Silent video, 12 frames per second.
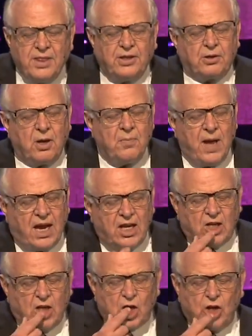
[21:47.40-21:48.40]
And the
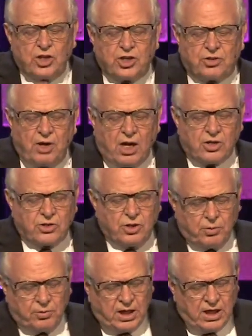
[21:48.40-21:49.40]
grammatical
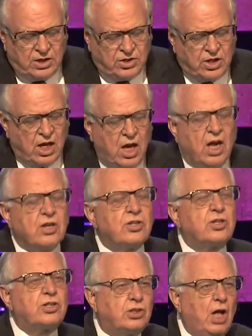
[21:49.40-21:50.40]
construction reads,
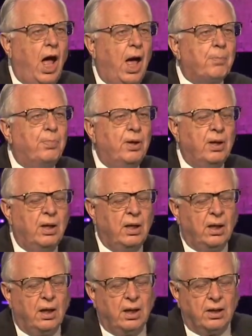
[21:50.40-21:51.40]
Stop
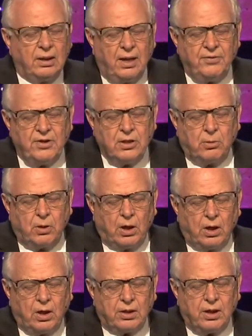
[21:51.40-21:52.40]
loving the
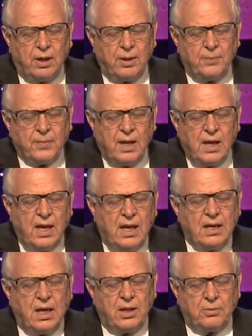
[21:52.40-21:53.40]
world.
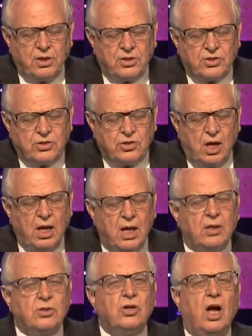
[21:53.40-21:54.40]
In other words,
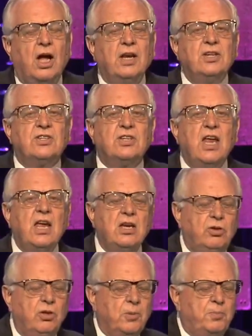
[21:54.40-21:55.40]
uh, John is
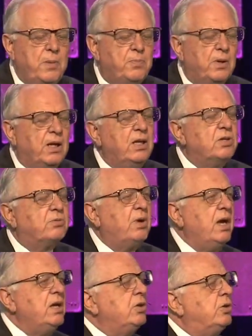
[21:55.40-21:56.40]
saying to the people that he's
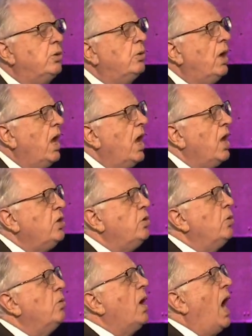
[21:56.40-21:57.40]
writing to,
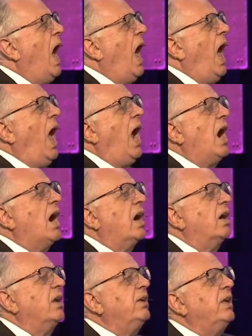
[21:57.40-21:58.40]
You
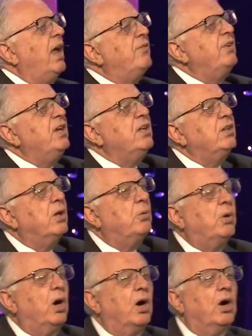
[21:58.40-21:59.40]
are loving
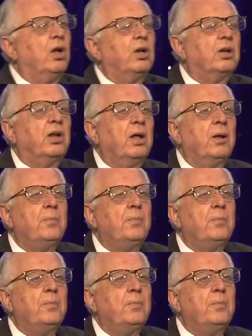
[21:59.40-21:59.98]
the world.